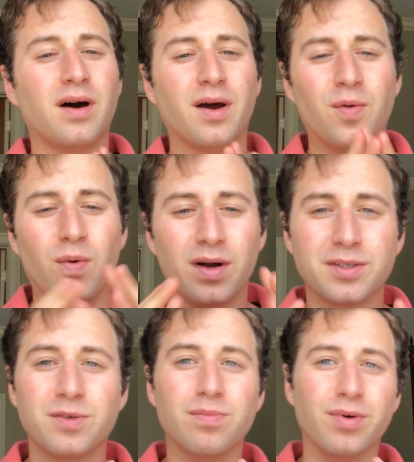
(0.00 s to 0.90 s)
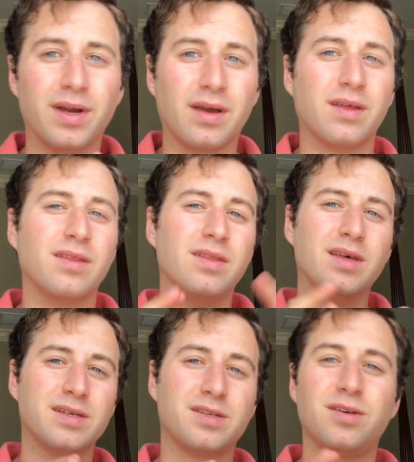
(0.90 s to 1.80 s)
I want to bring
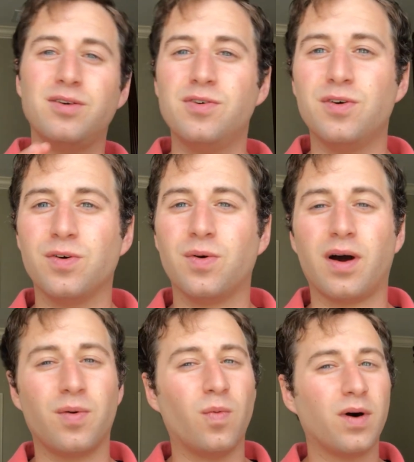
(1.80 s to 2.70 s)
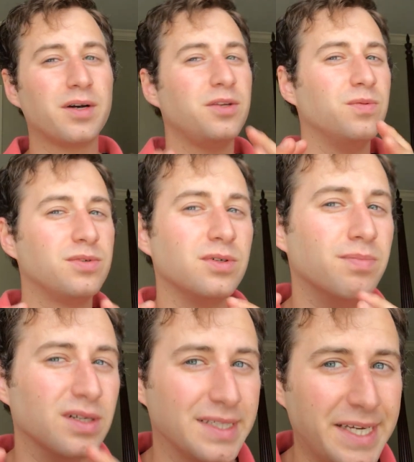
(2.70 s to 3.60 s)
this to you. I want you to
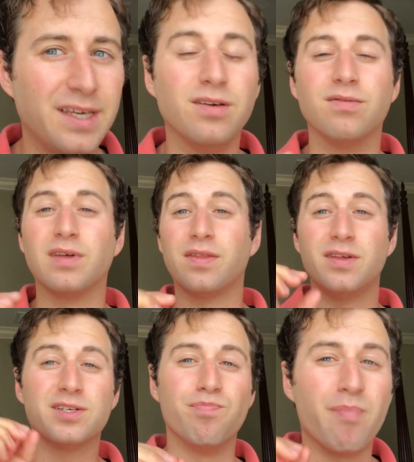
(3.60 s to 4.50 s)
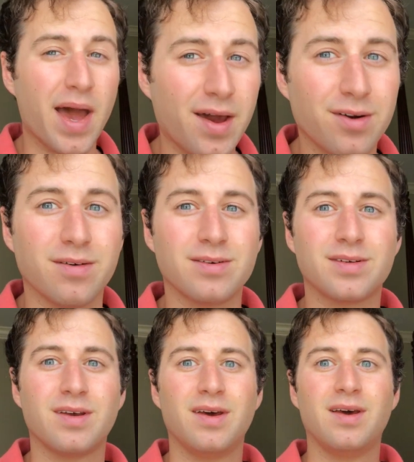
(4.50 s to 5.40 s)
believe that this
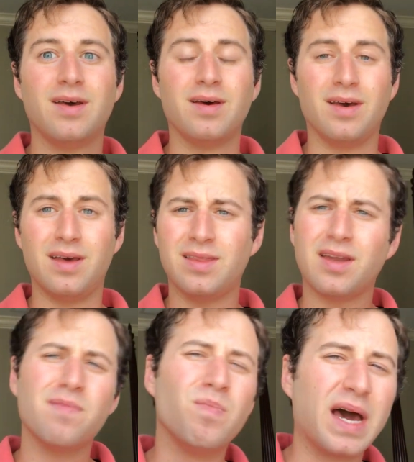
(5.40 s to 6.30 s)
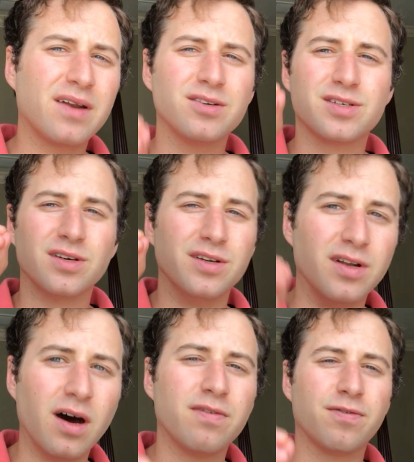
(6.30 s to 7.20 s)
matters and that it matters
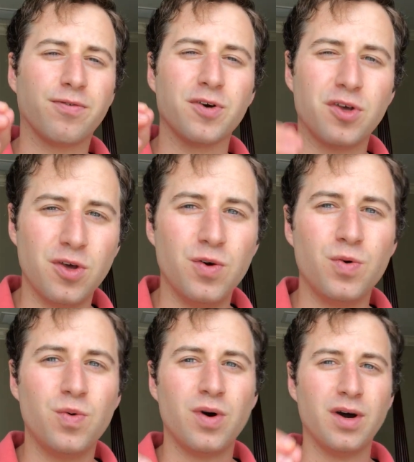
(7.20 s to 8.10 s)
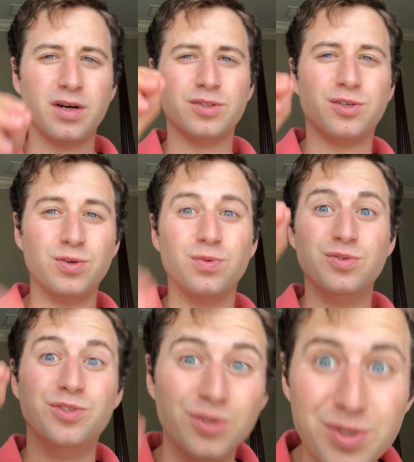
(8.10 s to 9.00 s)
enough for you to
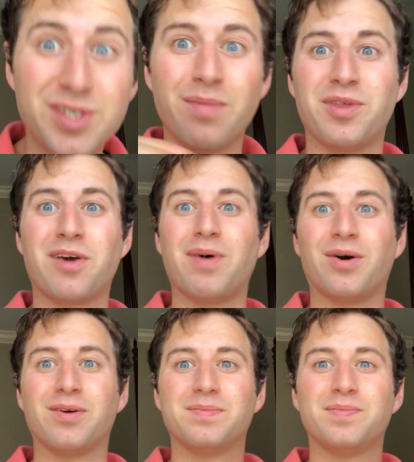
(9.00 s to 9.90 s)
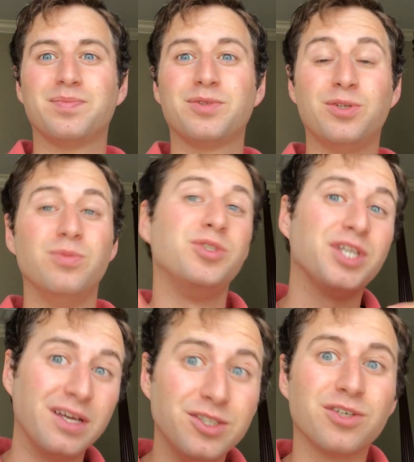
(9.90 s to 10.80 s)
do something about it, to
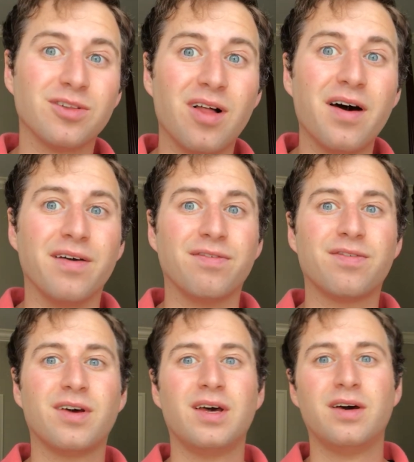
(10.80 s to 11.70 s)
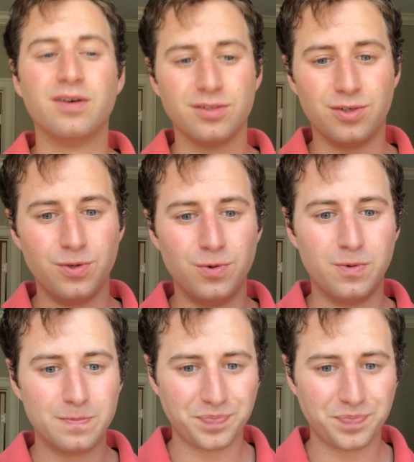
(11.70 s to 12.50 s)
change your life, to